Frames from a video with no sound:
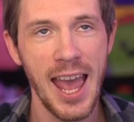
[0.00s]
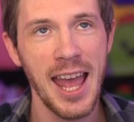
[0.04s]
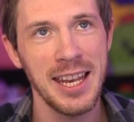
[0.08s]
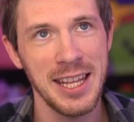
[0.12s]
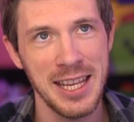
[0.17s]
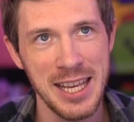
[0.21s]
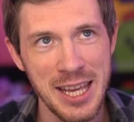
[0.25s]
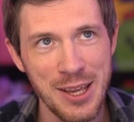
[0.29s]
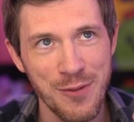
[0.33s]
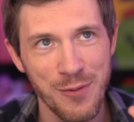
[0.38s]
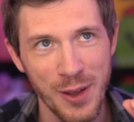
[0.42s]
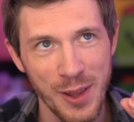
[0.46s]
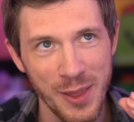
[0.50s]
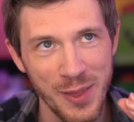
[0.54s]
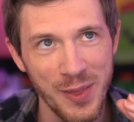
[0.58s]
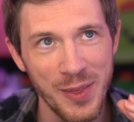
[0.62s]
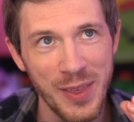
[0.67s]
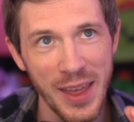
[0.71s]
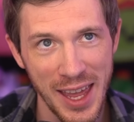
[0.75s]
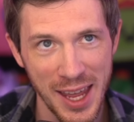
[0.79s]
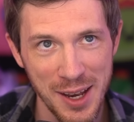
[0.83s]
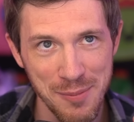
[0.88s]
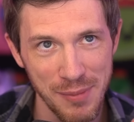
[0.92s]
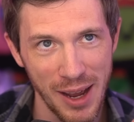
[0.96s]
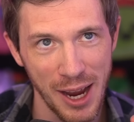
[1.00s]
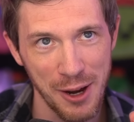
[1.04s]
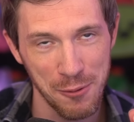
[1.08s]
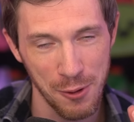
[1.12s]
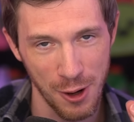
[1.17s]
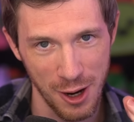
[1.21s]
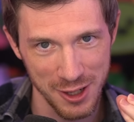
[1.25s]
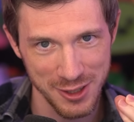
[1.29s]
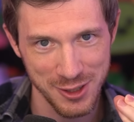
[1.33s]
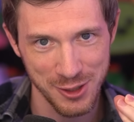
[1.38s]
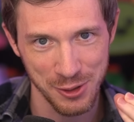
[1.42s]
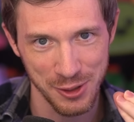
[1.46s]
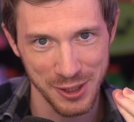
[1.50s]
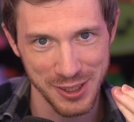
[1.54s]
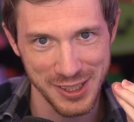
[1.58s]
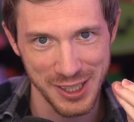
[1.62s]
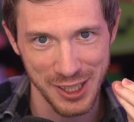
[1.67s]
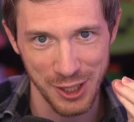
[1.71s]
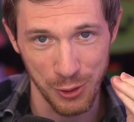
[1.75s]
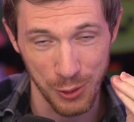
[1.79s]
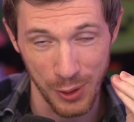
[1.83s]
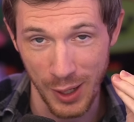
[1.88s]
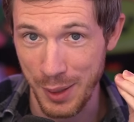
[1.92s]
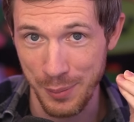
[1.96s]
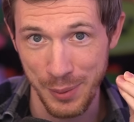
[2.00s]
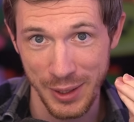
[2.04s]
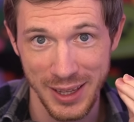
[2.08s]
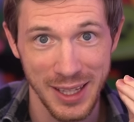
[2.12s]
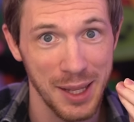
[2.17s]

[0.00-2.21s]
And even then my roster is incredibly